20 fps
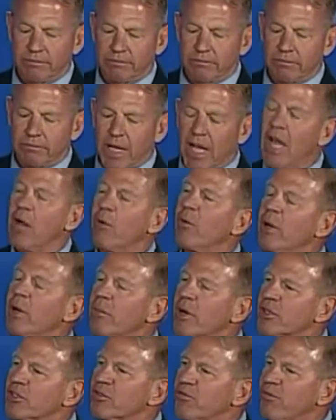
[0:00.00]
And we
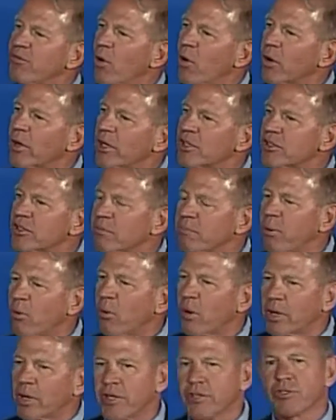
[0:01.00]
must fully
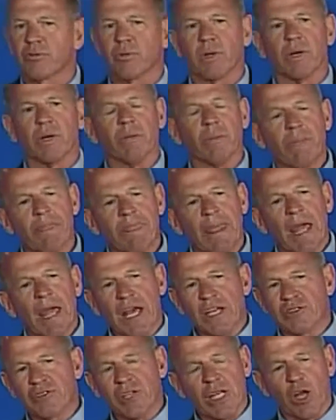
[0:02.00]
support Israel
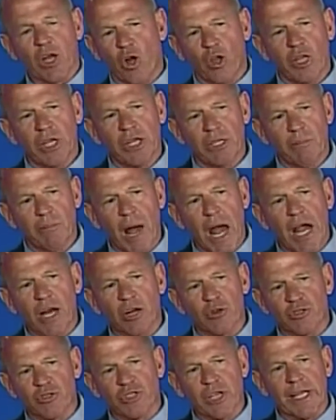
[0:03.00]
as the only
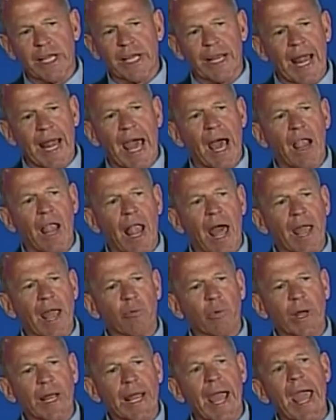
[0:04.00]
democracy and ally
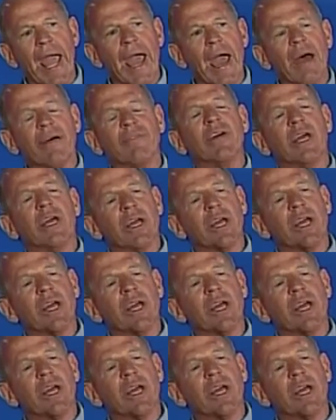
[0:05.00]
we have in